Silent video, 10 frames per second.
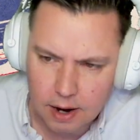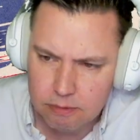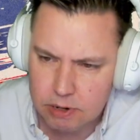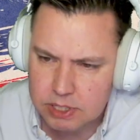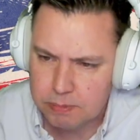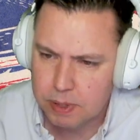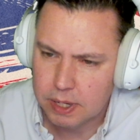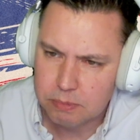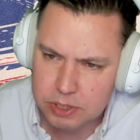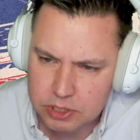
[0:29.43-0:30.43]

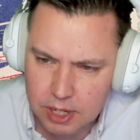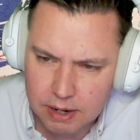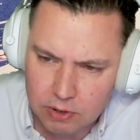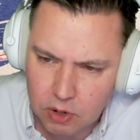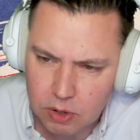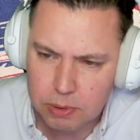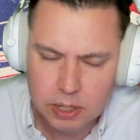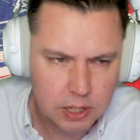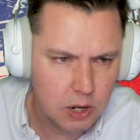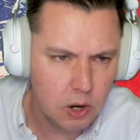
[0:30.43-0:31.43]
Recipe, which I haven't got a
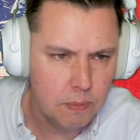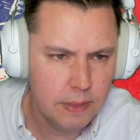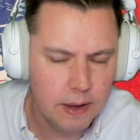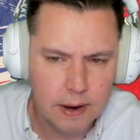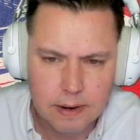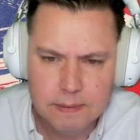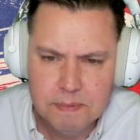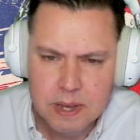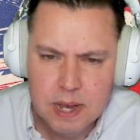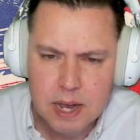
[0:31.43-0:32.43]
bloody clue what they
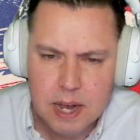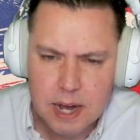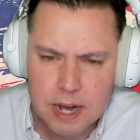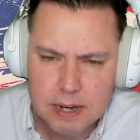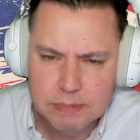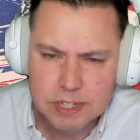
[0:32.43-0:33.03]
are.